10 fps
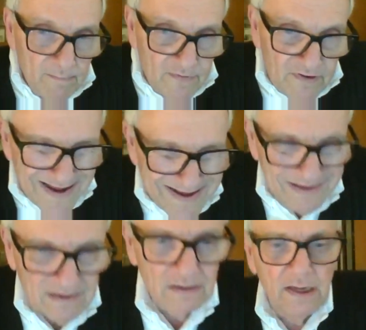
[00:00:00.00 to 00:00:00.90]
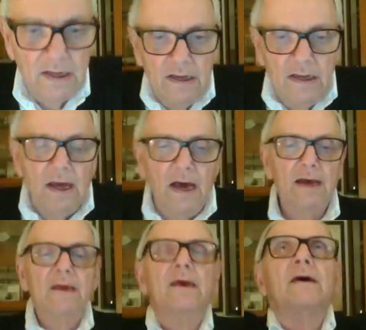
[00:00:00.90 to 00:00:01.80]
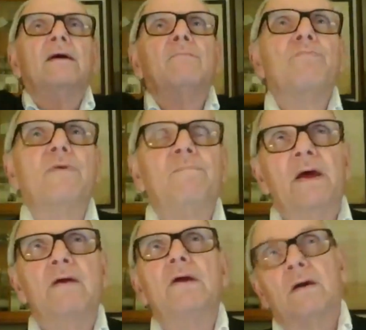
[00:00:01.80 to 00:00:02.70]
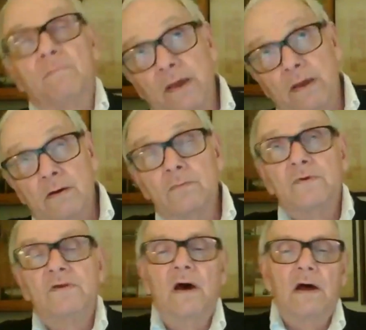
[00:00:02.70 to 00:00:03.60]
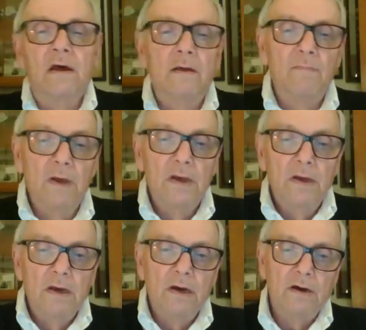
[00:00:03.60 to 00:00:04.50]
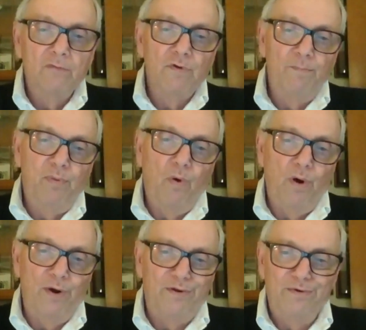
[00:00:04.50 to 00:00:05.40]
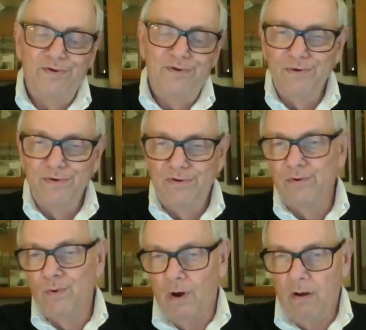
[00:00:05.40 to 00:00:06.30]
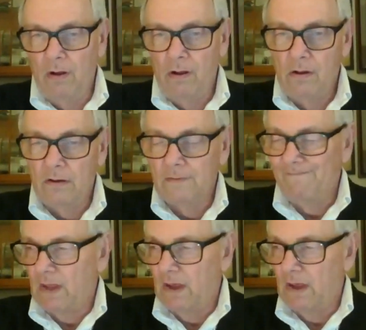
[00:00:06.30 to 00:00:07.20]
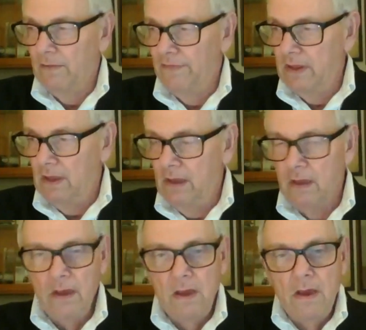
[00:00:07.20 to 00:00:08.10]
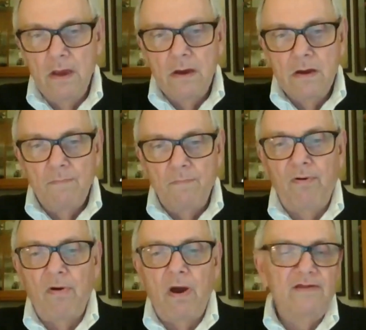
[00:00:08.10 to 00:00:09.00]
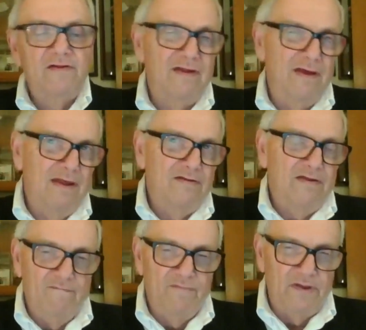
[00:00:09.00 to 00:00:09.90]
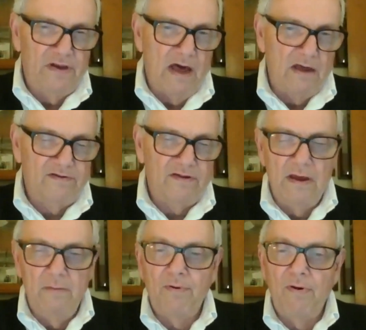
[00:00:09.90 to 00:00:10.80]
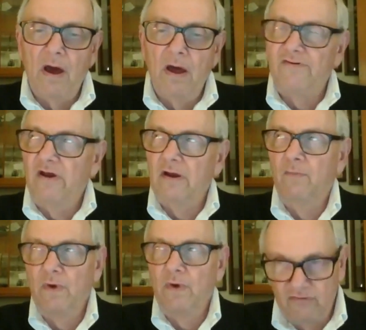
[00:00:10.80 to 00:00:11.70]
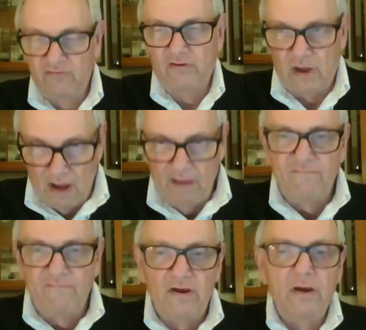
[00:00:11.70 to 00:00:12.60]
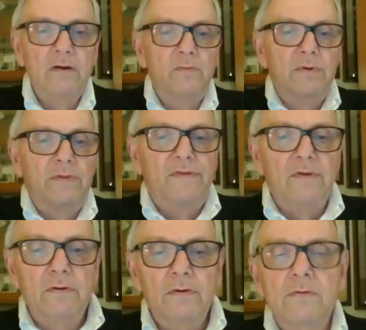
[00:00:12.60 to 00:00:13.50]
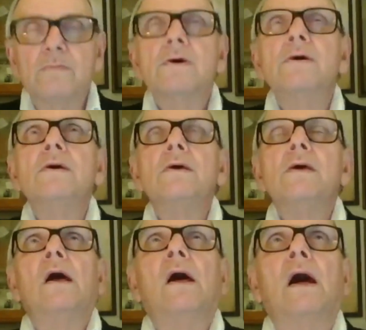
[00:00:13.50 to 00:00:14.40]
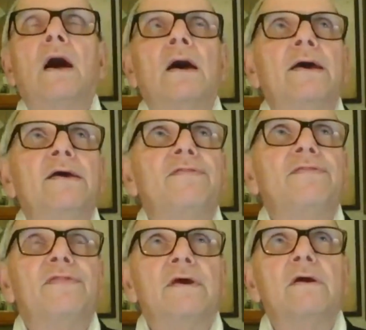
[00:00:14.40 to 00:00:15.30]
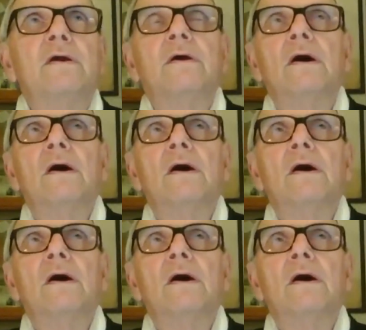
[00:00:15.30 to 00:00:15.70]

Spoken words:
Secondly, I am preparing on my own time a report to you all on the process of the Dockside project, which I've shared with you, I think